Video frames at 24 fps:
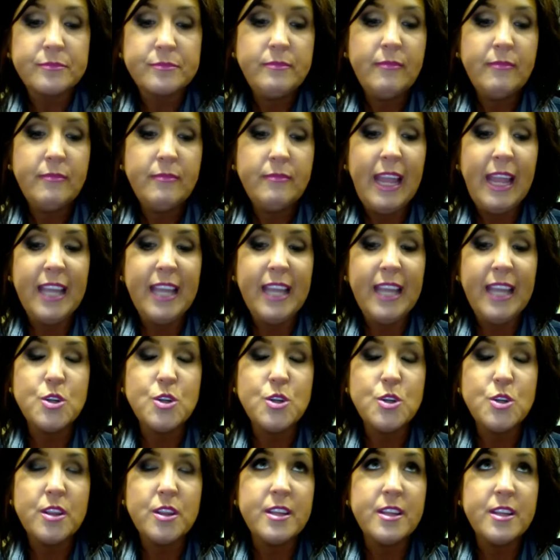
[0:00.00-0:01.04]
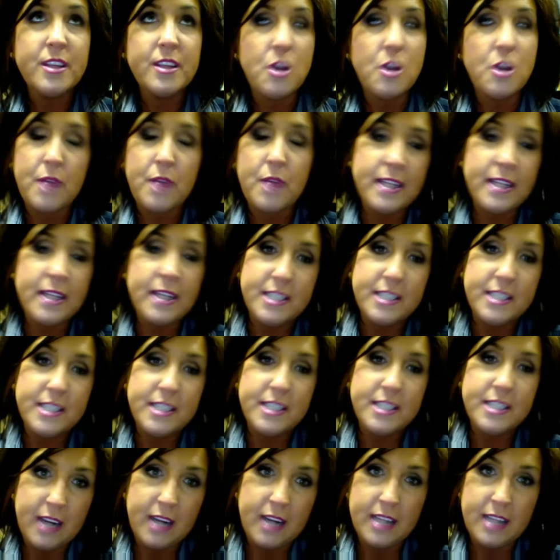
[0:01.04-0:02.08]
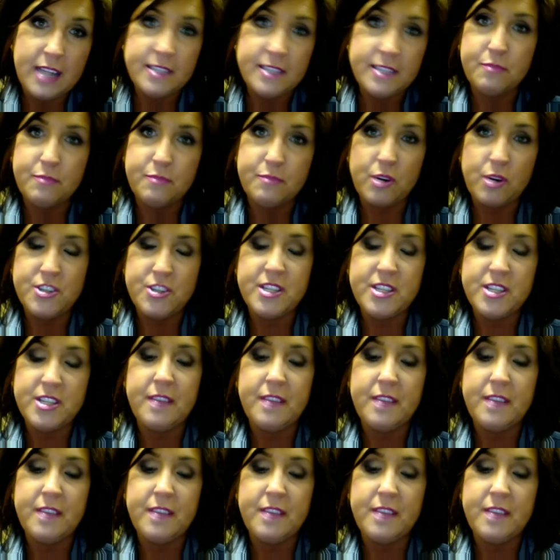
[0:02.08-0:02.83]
And there's all kinds of different kinds of brushes out there.